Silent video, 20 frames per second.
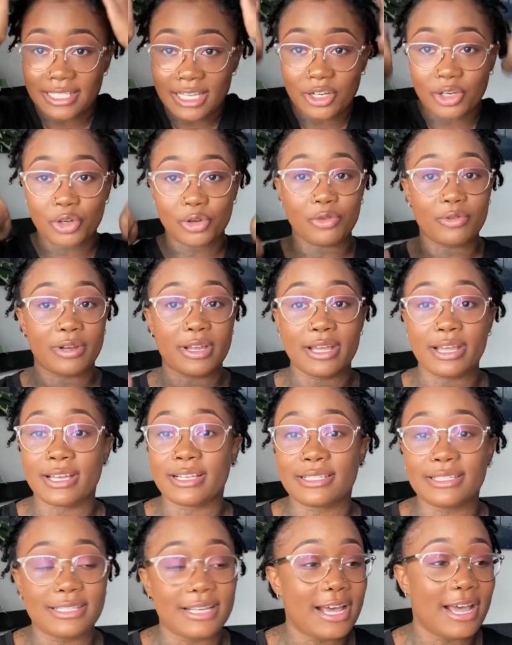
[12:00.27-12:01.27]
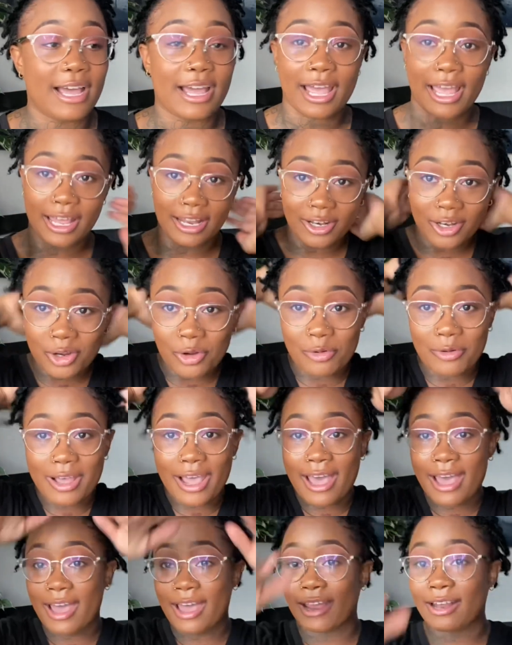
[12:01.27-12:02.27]
and do this and do
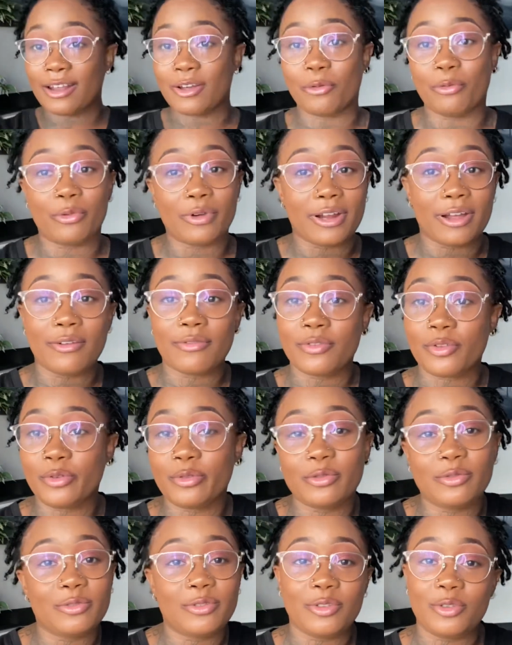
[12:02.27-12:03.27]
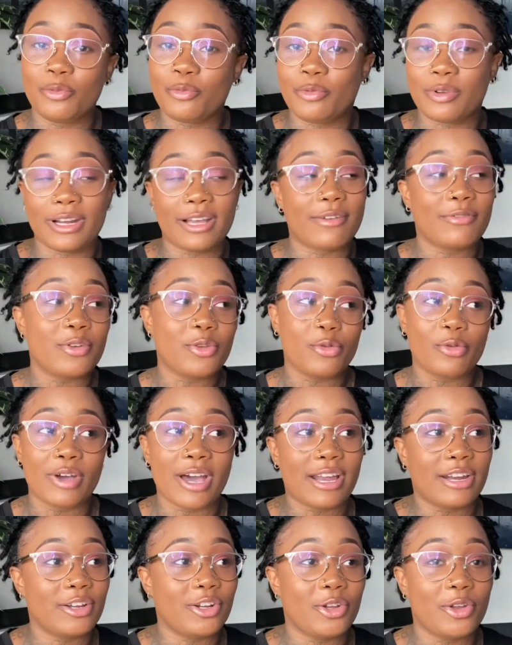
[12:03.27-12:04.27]
that, or whatever you
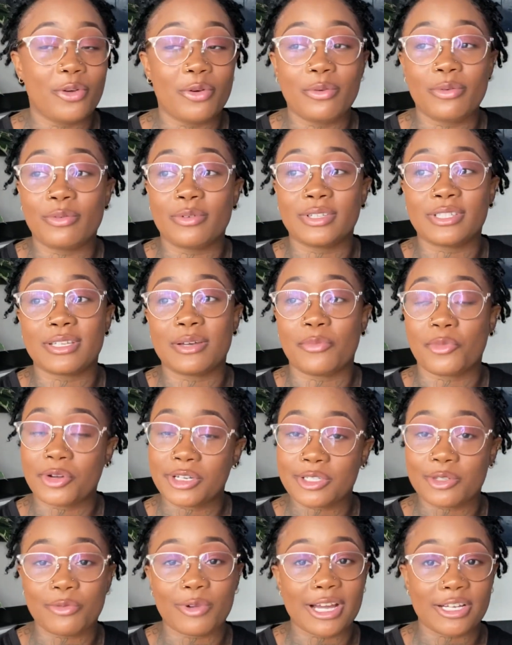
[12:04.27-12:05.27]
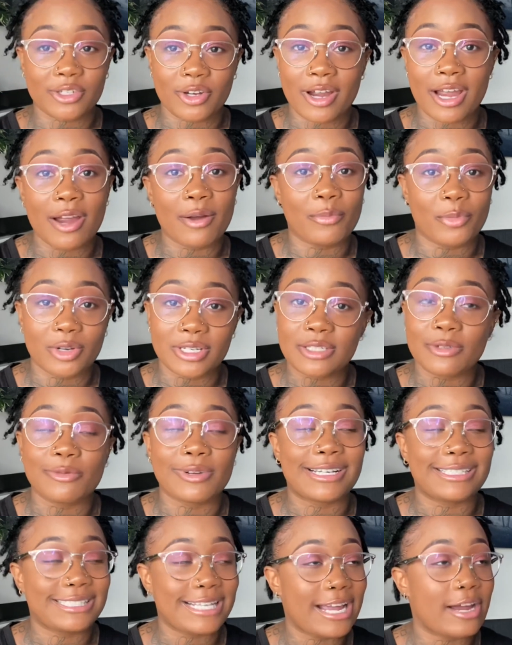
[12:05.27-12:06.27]
gotta do to moisturize your hair.
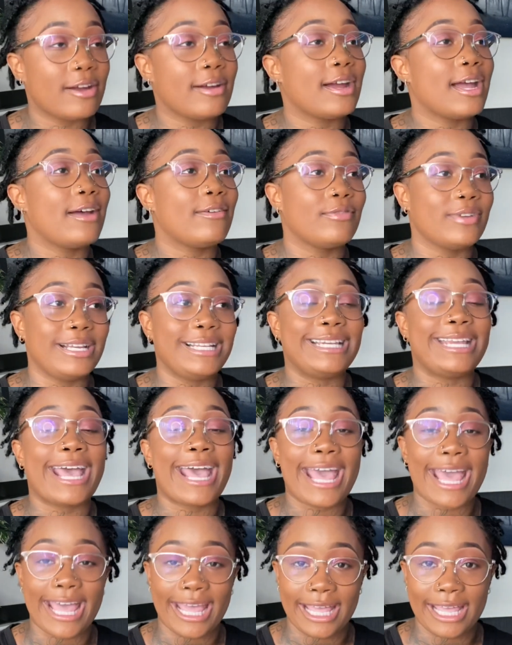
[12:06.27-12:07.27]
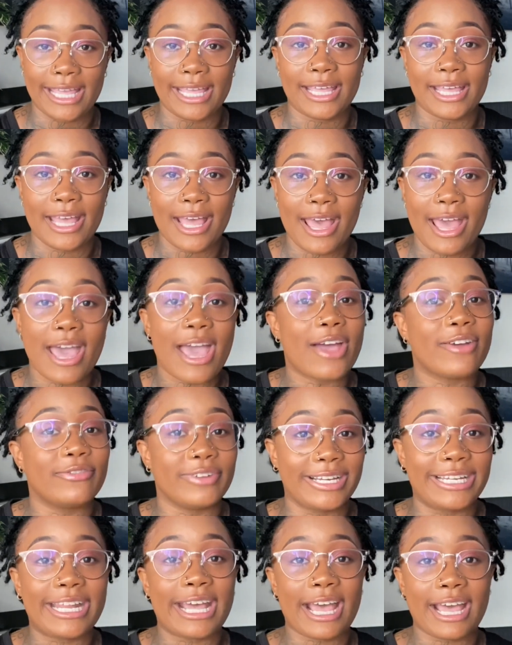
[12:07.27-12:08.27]
Moisturize your hair every day.
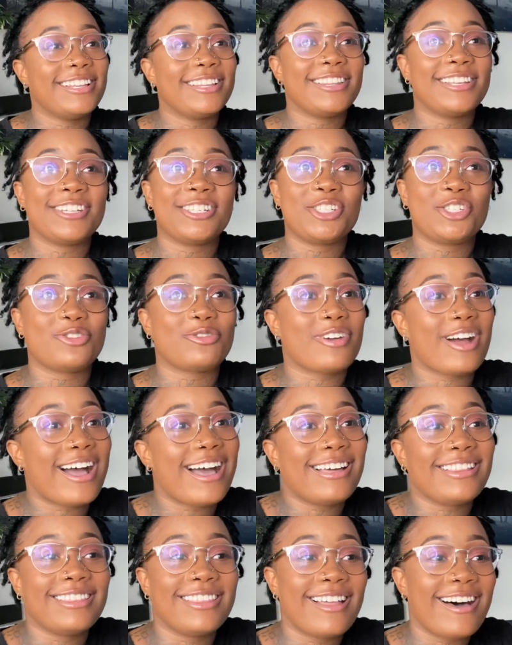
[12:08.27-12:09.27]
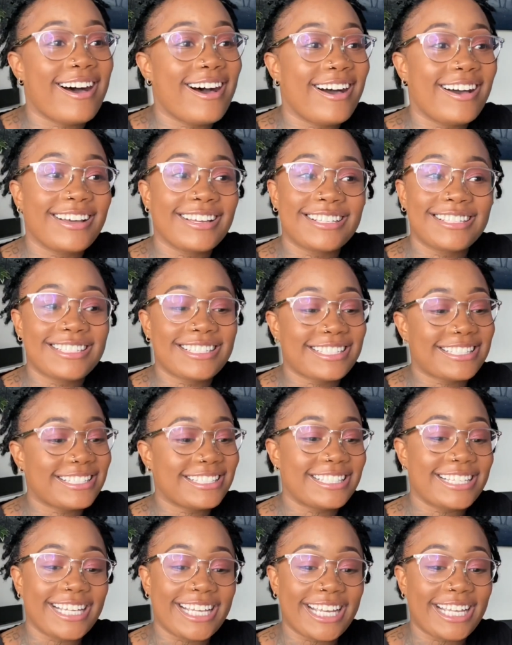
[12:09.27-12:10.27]
Every day. The dry locks,
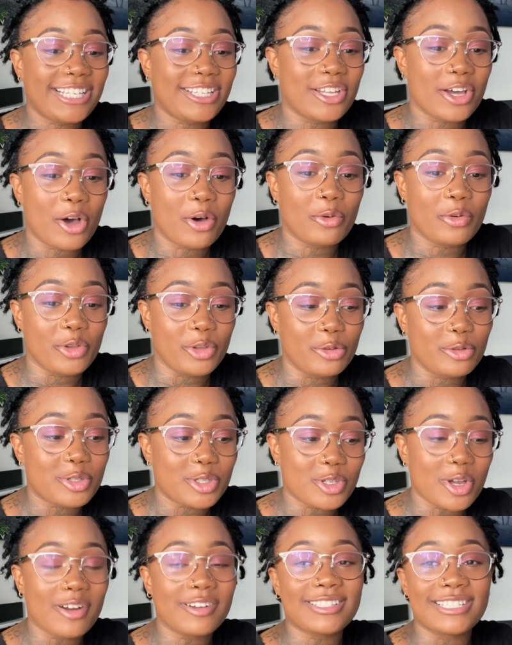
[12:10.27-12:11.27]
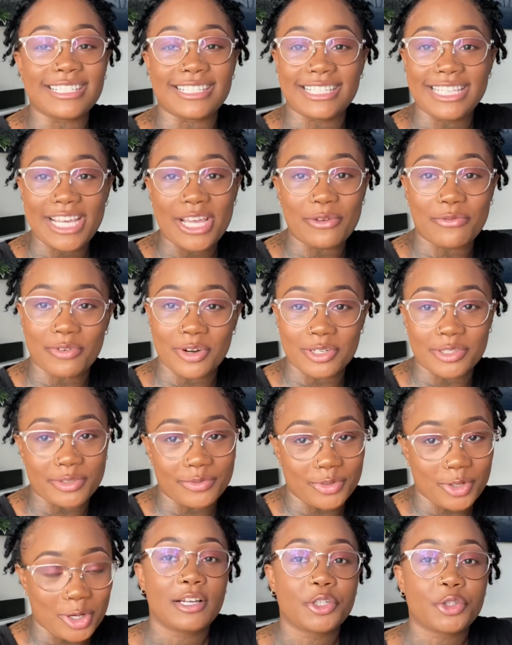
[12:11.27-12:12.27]
you start to see it. First
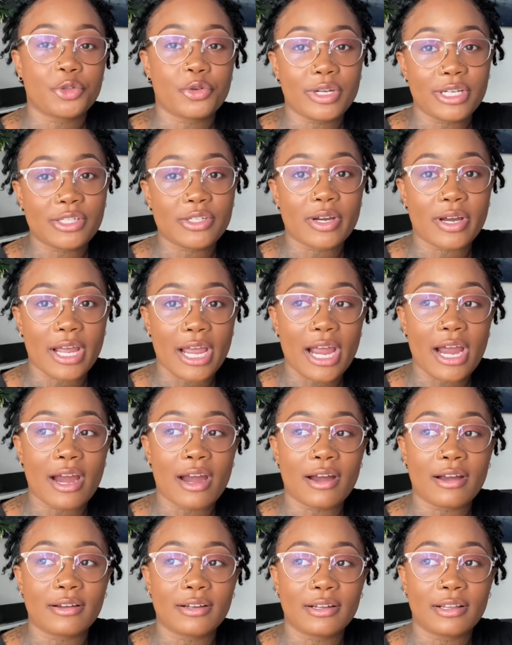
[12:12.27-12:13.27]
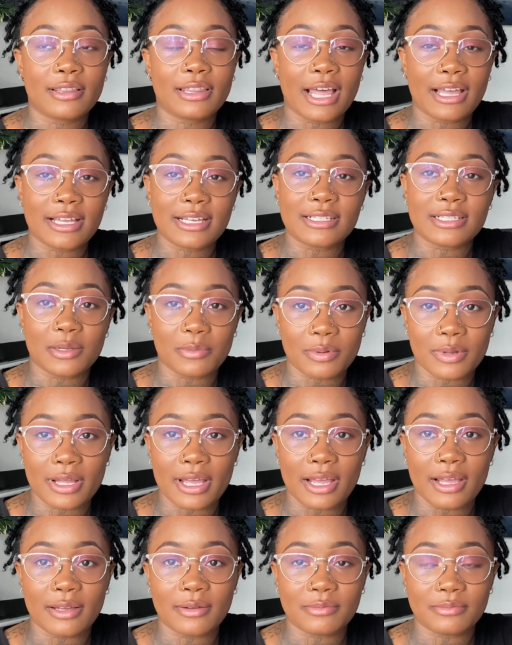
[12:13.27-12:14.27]
of all, treat your hair like it's a
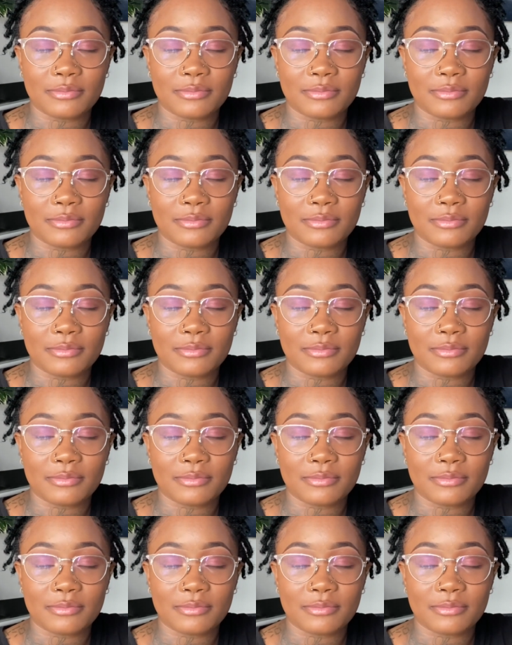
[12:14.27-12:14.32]
plant,